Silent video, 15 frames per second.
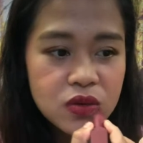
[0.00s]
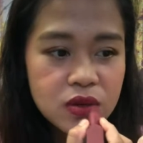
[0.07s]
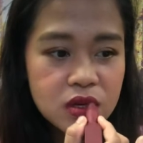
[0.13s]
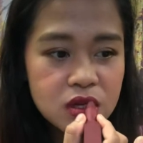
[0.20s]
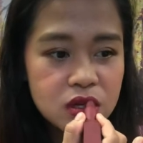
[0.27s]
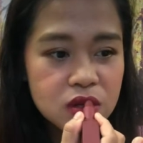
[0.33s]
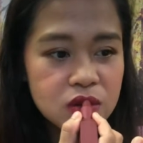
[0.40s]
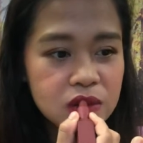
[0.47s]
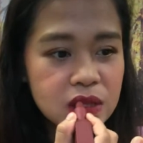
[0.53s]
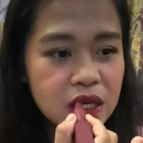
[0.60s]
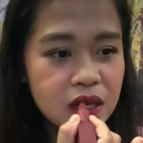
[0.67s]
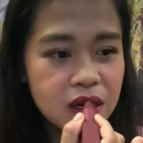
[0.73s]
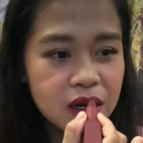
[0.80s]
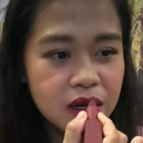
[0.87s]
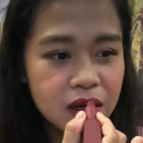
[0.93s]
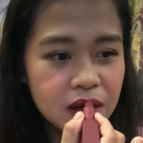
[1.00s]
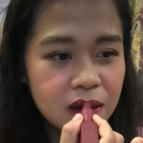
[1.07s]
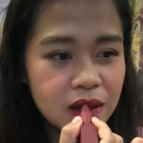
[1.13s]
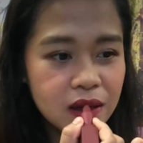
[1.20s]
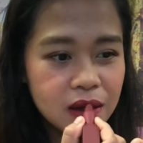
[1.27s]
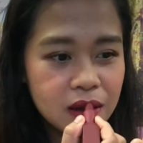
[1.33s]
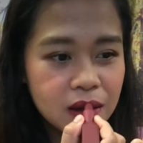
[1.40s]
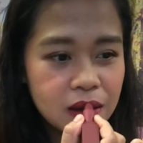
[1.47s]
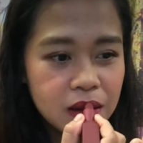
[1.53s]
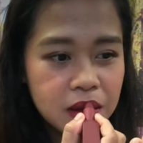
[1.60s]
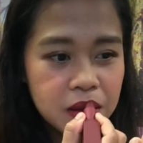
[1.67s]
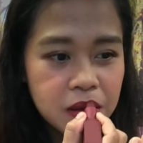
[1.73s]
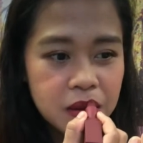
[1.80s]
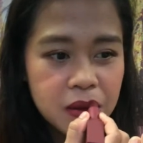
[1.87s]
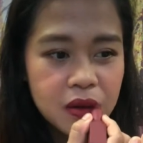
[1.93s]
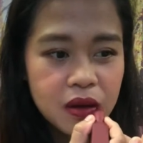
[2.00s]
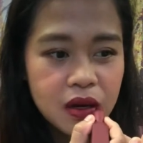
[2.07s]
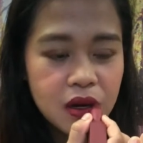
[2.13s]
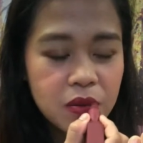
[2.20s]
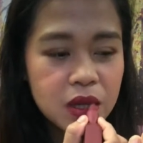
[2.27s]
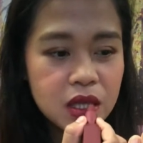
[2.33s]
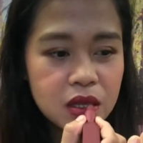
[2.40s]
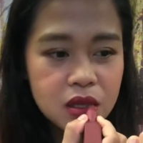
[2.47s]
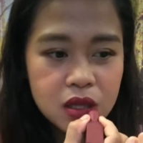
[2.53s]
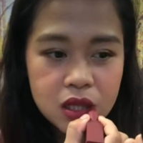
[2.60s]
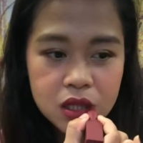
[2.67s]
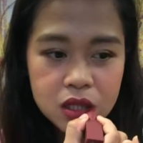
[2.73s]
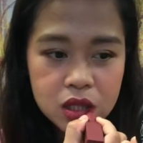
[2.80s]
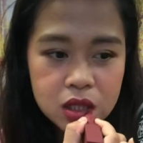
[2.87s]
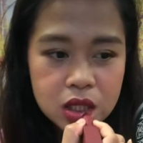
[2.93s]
one is too dark. I mean,